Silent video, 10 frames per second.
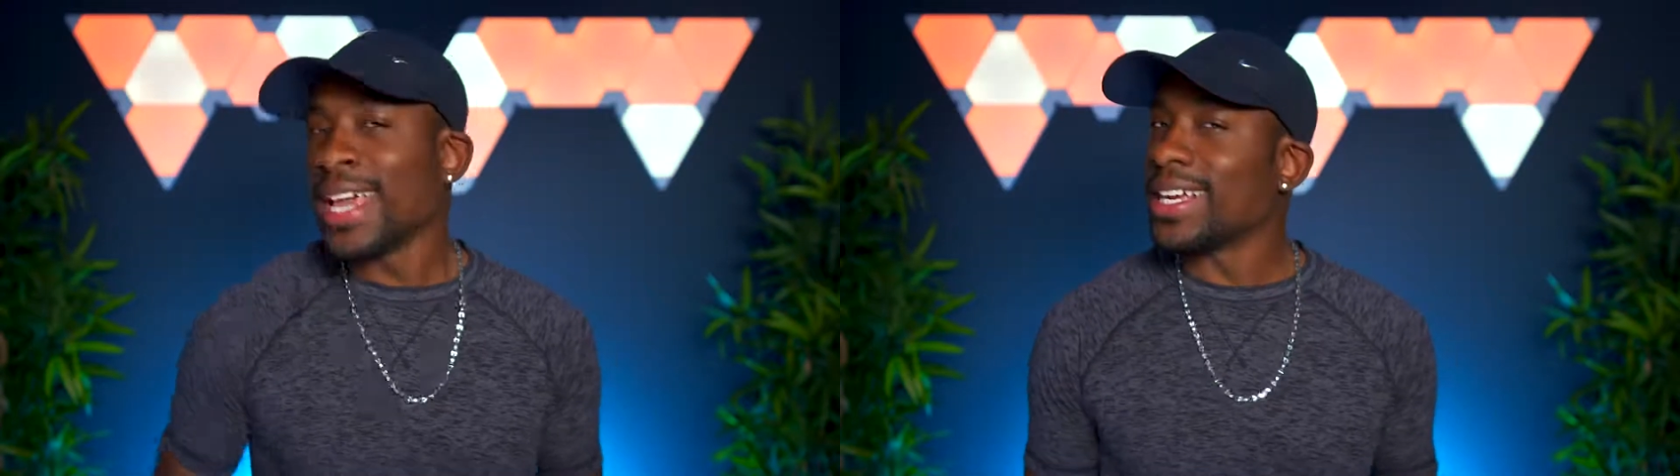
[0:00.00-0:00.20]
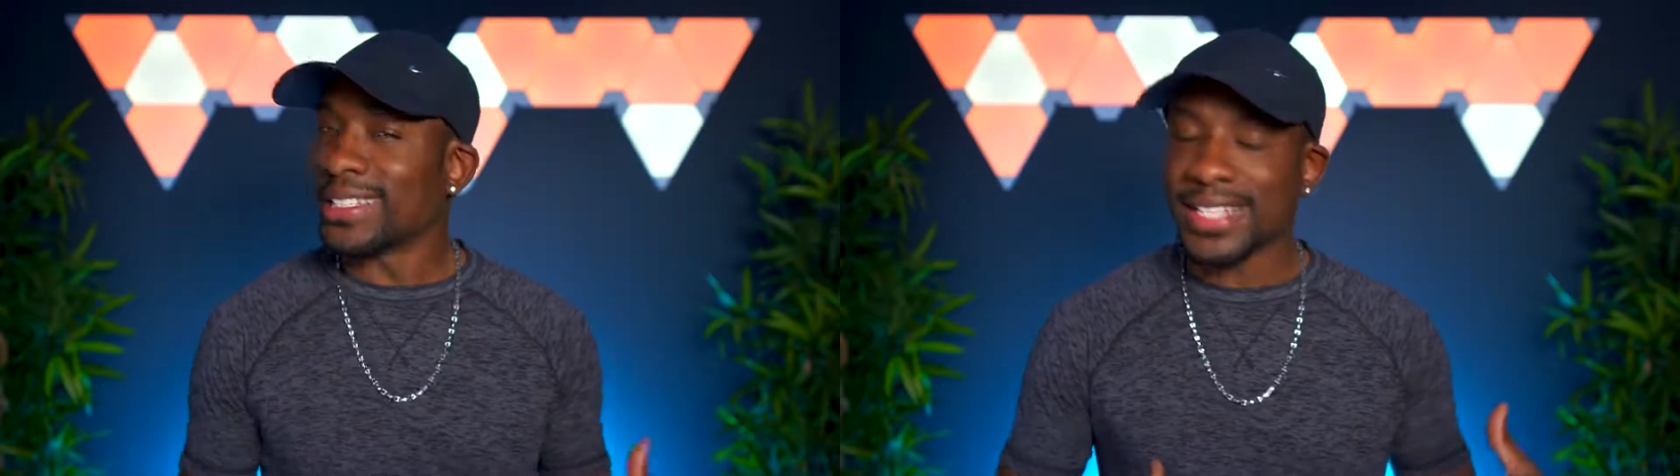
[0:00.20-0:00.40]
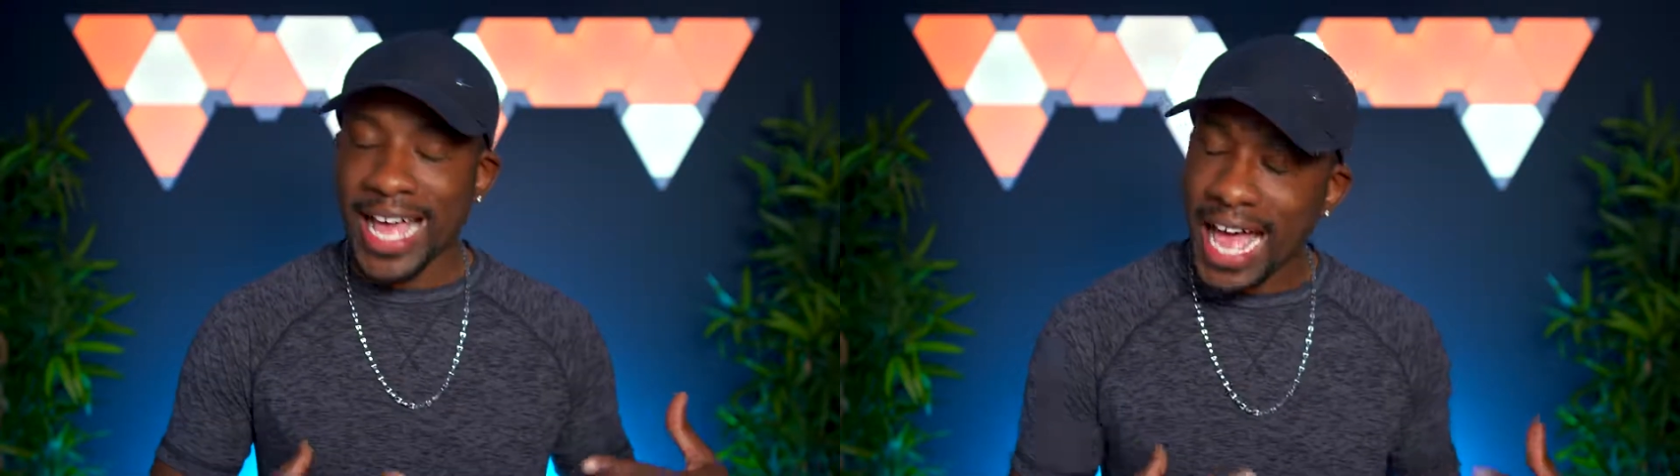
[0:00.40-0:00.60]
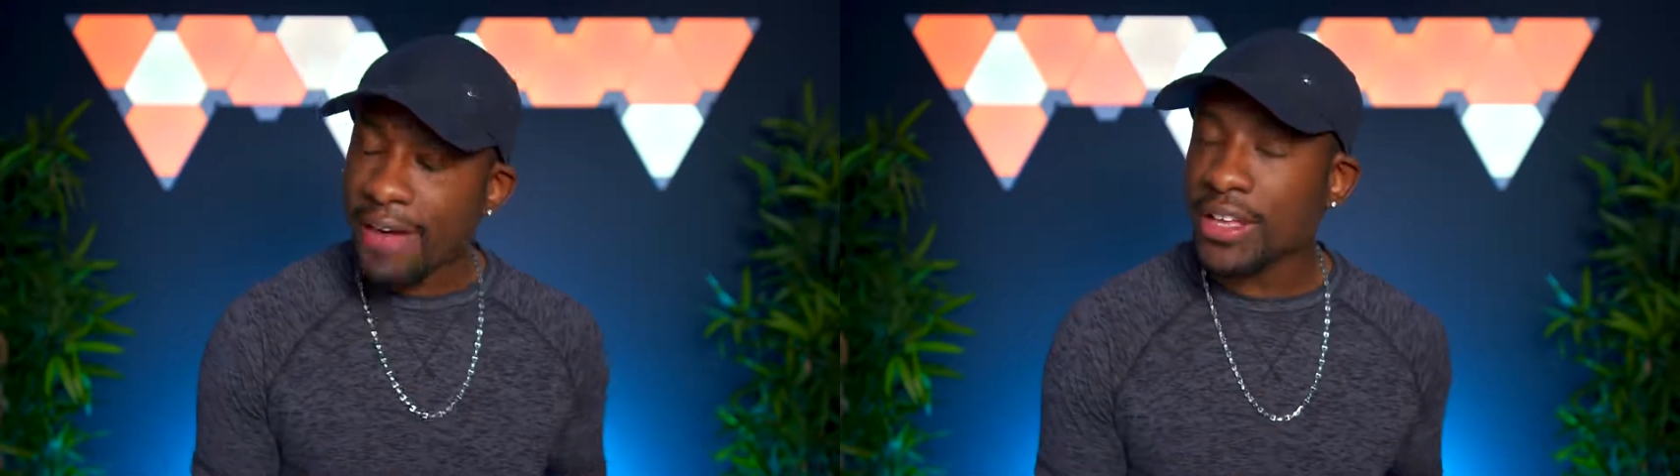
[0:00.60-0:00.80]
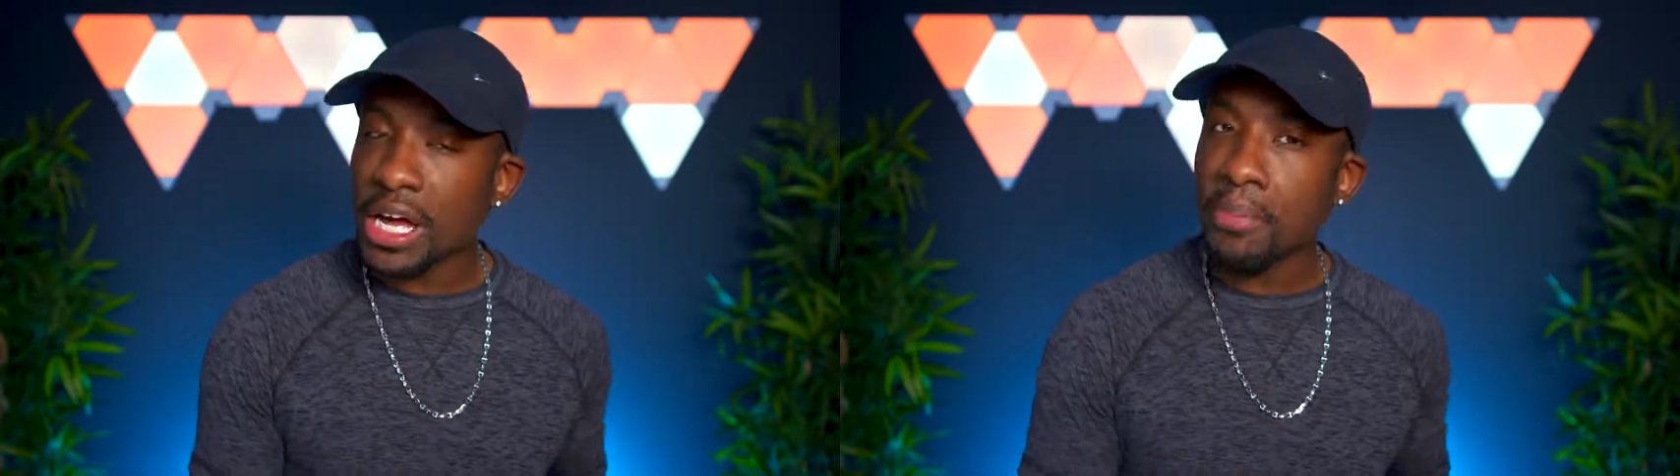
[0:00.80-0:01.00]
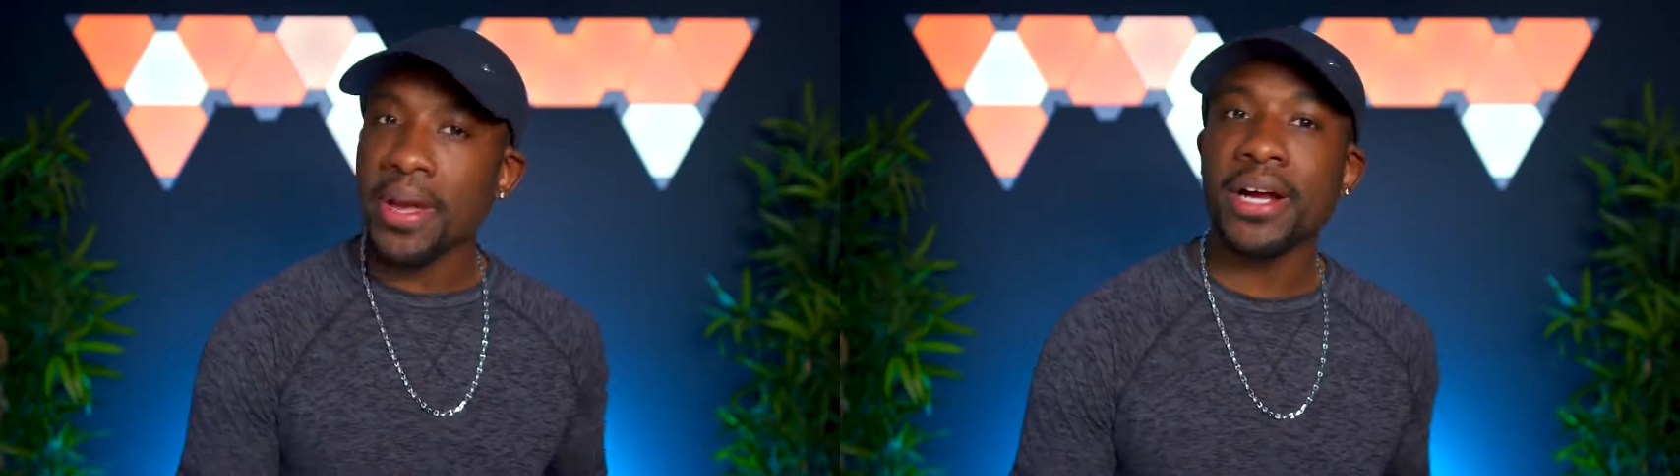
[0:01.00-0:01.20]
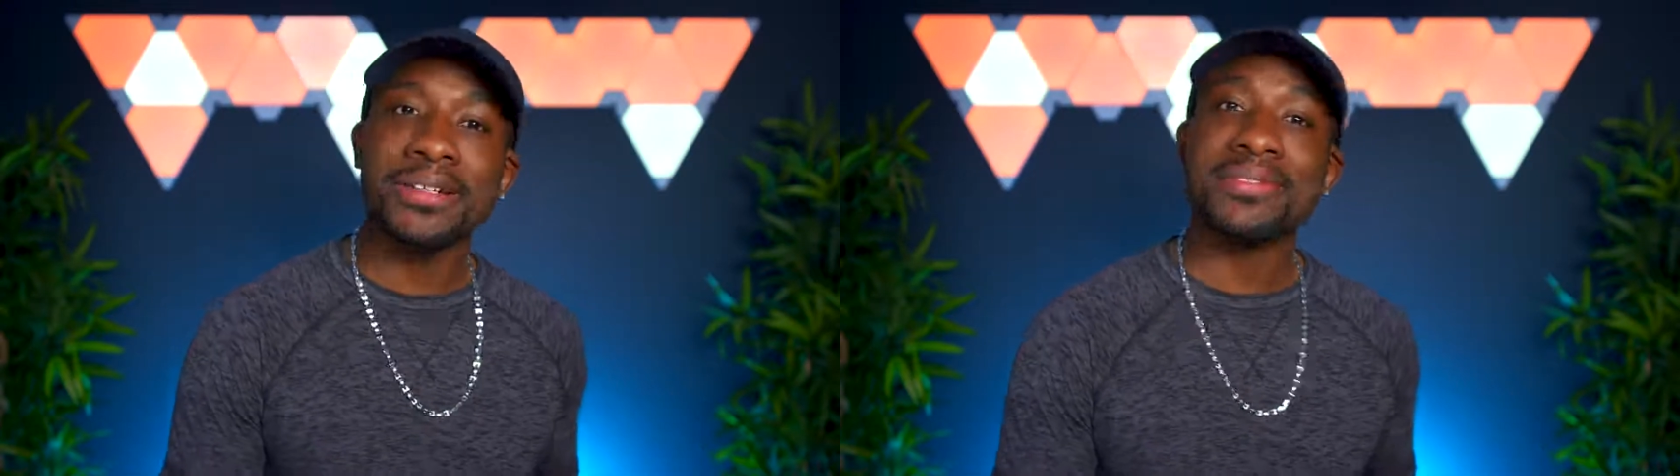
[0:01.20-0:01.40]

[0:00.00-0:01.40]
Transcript: is that having a pair of